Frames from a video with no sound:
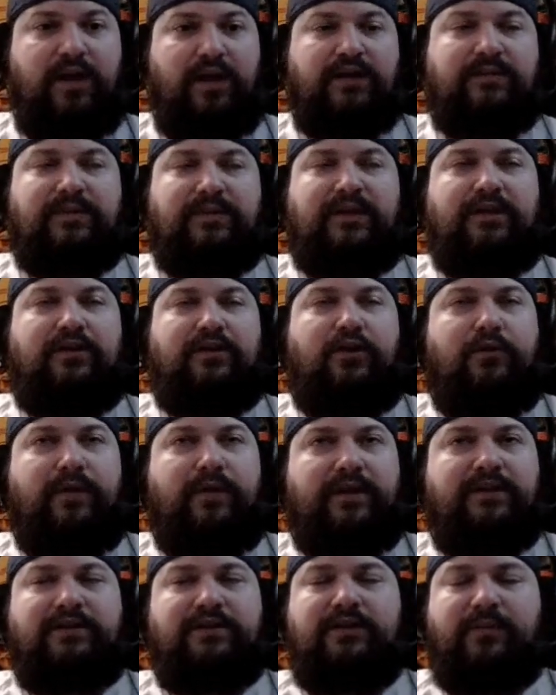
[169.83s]
possibly can go
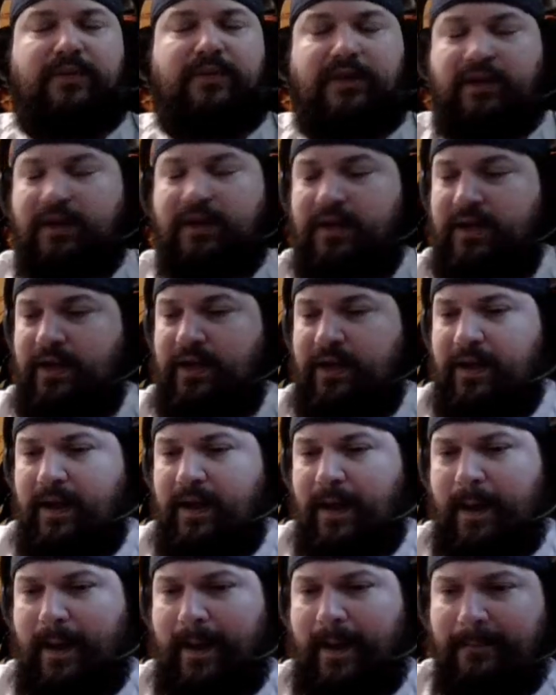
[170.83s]
into something.
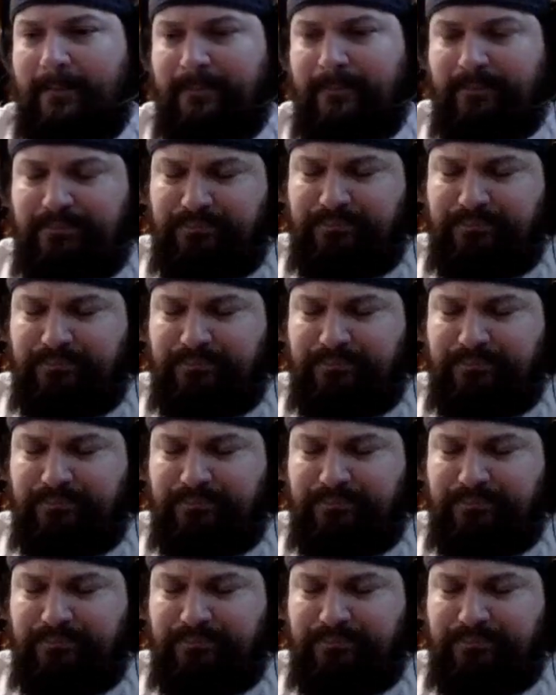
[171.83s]
Um,